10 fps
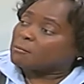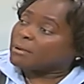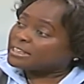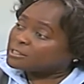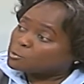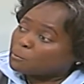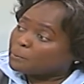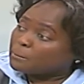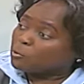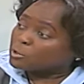by the
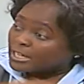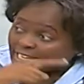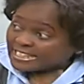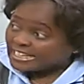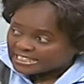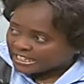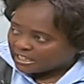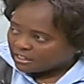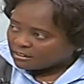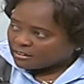Supreme Court yet
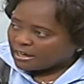again,